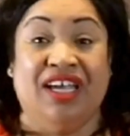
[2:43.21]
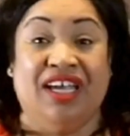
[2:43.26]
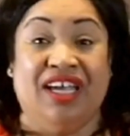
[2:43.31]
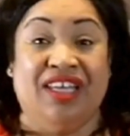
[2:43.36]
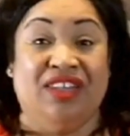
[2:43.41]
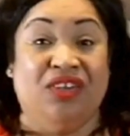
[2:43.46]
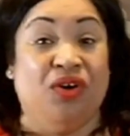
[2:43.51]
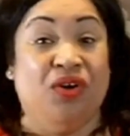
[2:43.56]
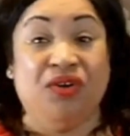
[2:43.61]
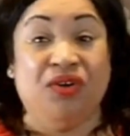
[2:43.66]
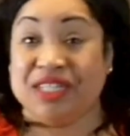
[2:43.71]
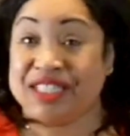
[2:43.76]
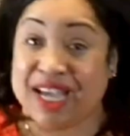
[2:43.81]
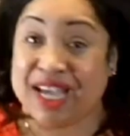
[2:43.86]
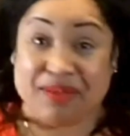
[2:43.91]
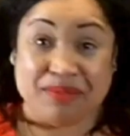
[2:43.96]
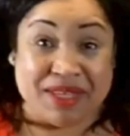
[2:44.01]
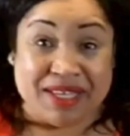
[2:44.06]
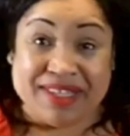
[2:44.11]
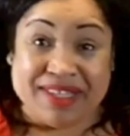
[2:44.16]
and the only
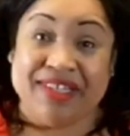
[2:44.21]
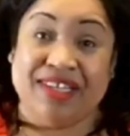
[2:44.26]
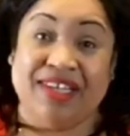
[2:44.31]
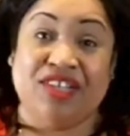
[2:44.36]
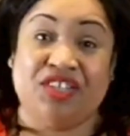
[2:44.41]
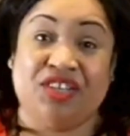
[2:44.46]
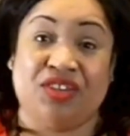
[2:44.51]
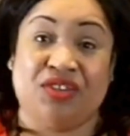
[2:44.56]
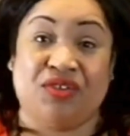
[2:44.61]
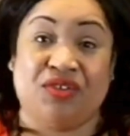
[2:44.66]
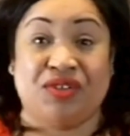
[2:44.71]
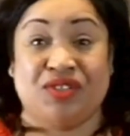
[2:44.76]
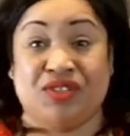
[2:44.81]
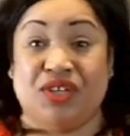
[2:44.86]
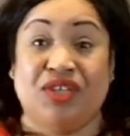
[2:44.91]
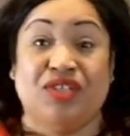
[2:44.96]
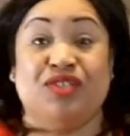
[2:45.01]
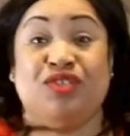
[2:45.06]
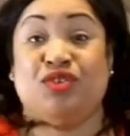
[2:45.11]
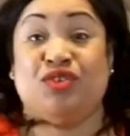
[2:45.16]
time they see each other is
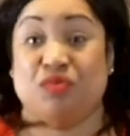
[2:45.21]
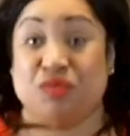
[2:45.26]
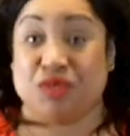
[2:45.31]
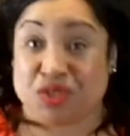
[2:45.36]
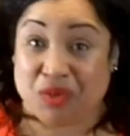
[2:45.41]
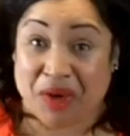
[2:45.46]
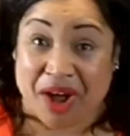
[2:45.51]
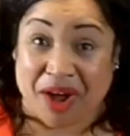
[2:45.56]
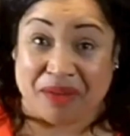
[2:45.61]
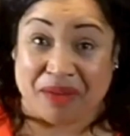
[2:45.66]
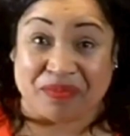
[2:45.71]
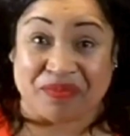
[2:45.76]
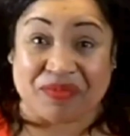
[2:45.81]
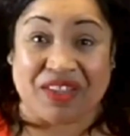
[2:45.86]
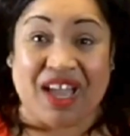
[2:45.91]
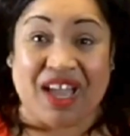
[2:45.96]
on a Zoom square.